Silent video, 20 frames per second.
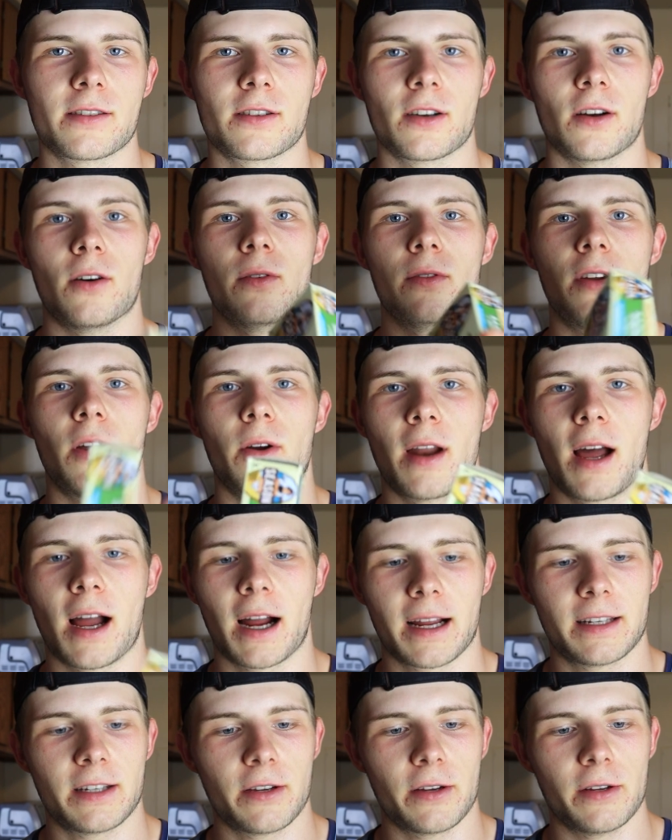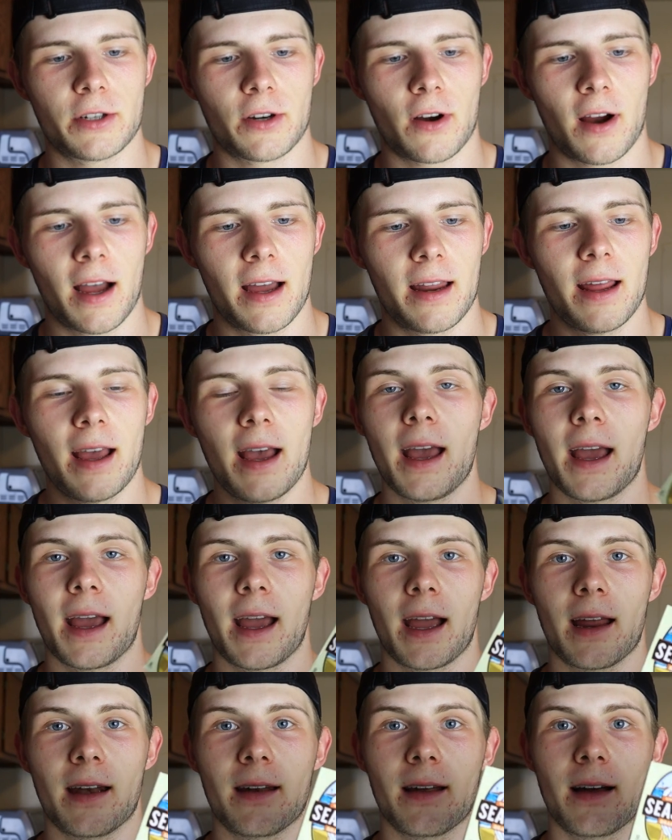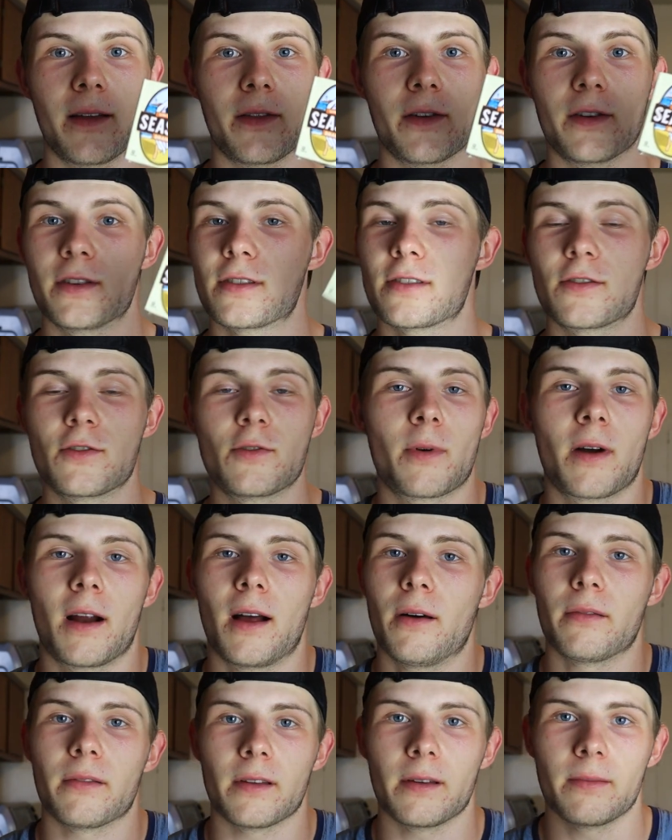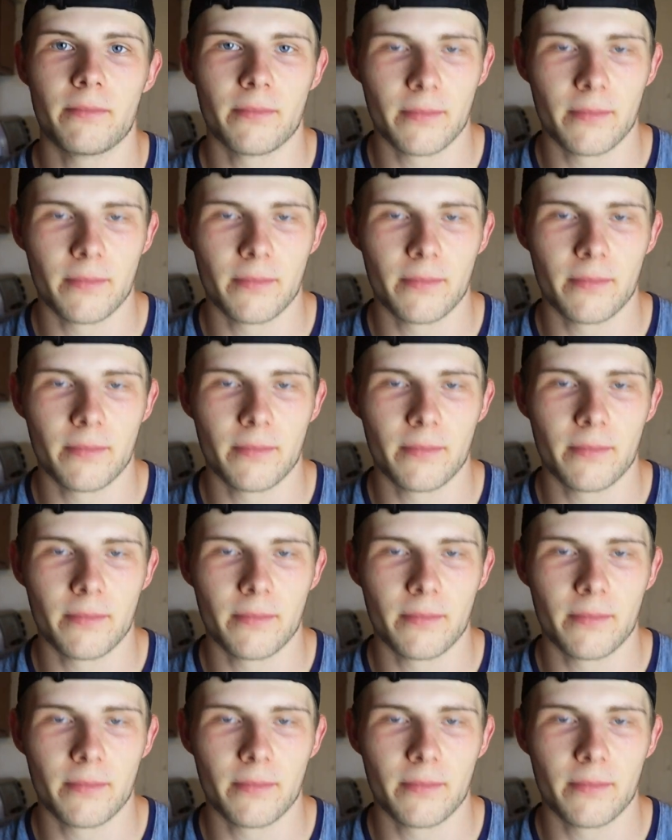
so don't knock it till you try it. And they're just super healthy.